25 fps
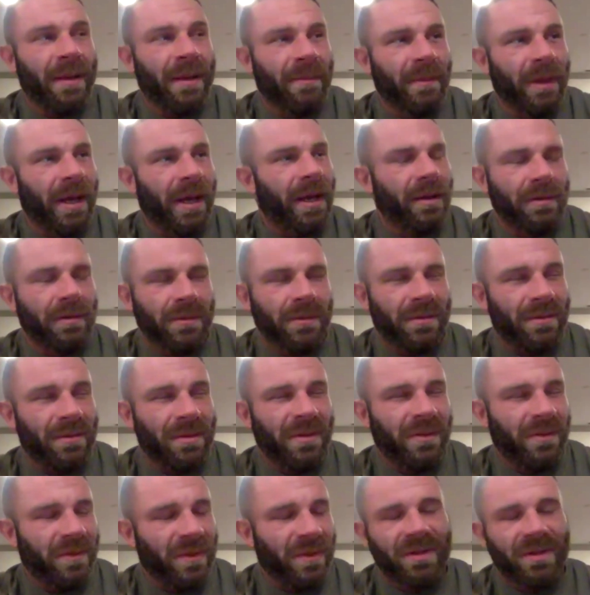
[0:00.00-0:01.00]
am like,
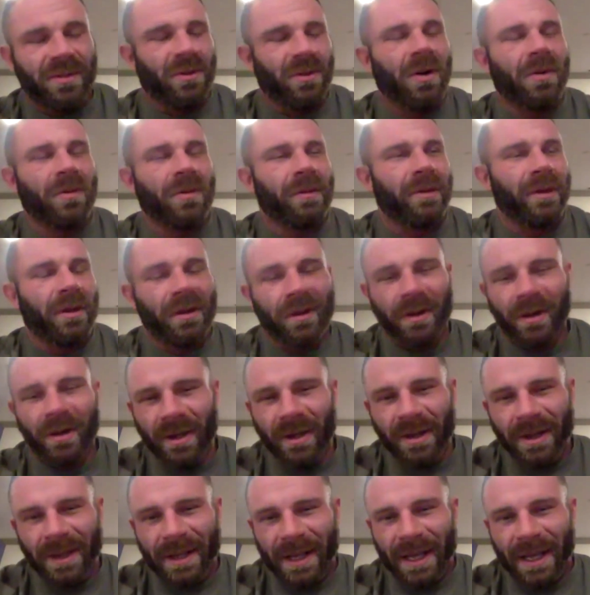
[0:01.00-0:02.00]
what the fuck's wrong with you?
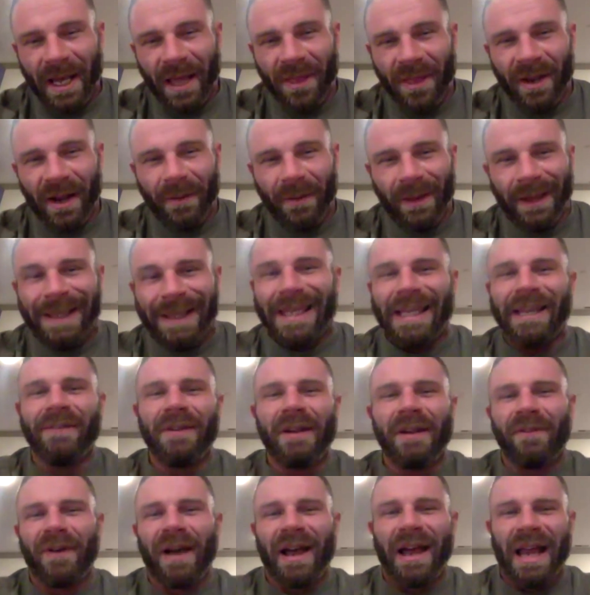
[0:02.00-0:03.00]
And then I'm like,
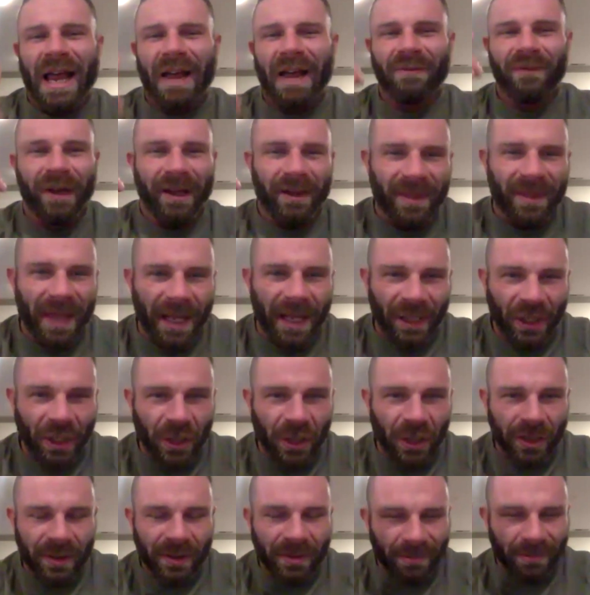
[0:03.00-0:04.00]
even if I have like that
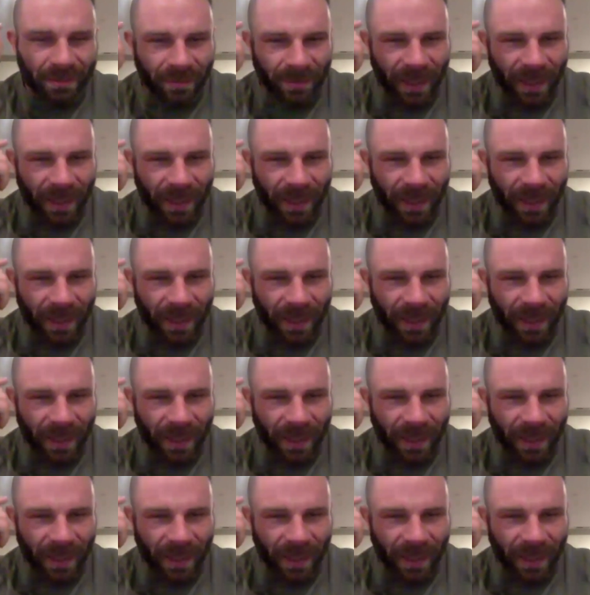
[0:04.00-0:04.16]
good,